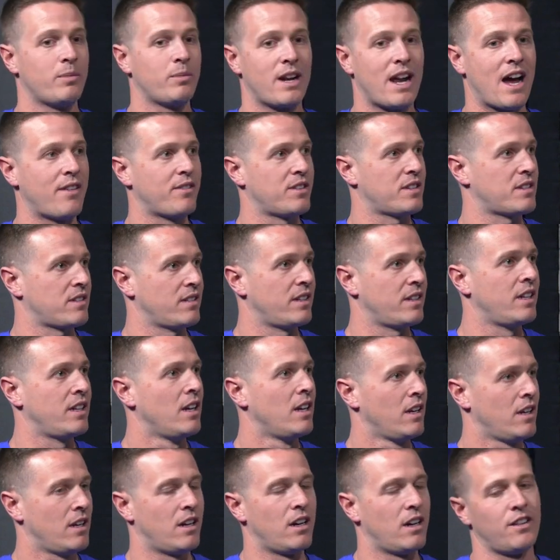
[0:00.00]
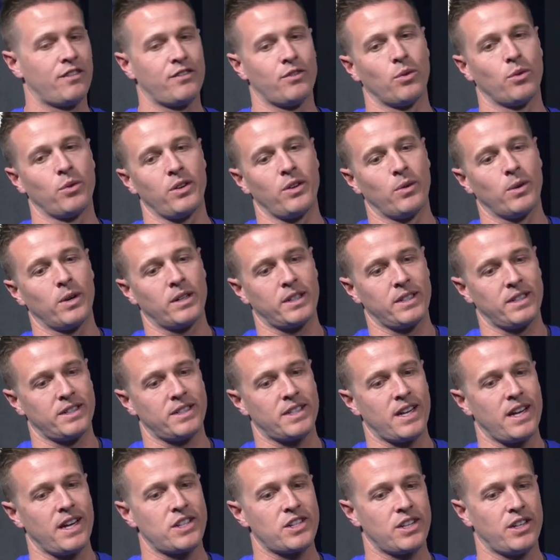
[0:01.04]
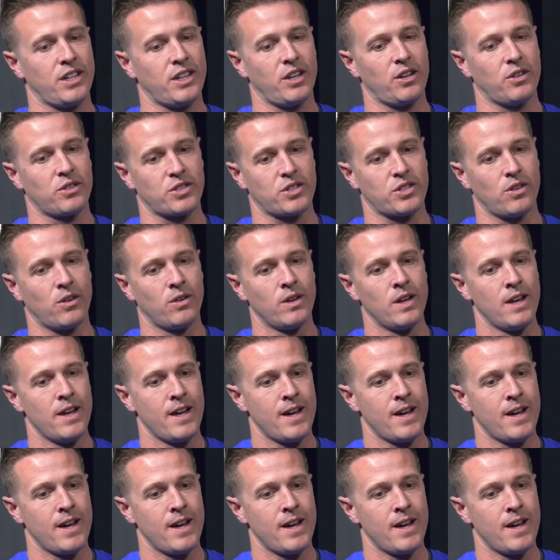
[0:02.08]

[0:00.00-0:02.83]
but obviously for their organization, you know. So,